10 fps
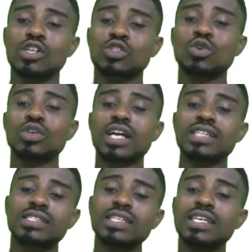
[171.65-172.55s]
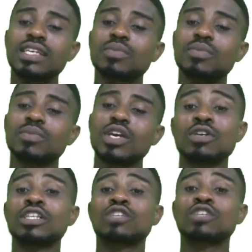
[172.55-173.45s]
So you can see
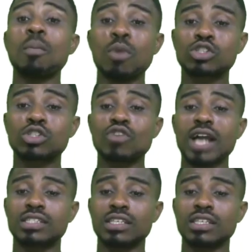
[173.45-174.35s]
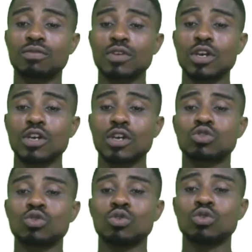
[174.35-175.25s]
it is from most reactive
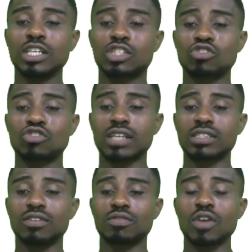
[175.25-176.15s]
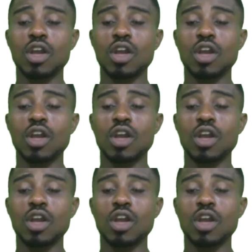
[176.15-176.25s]
to least reactive.